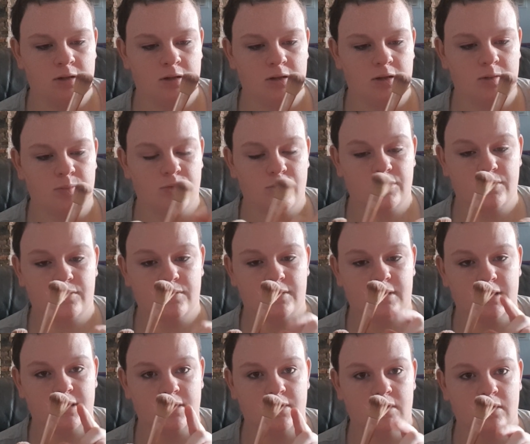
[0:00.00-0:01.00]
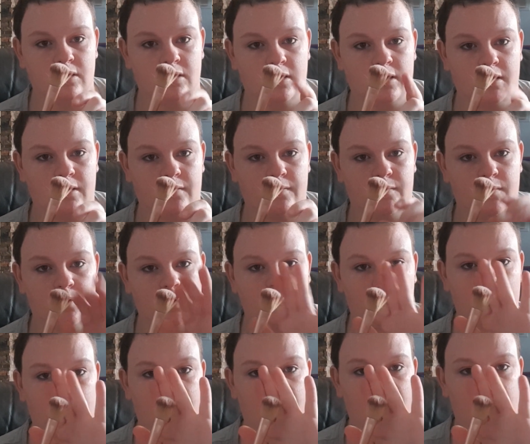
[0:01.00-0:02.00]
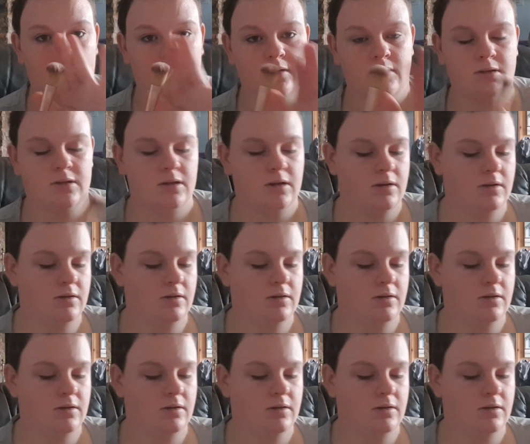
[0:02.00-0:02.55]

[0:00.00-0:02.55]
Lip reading: the bristles are slowly like falling out.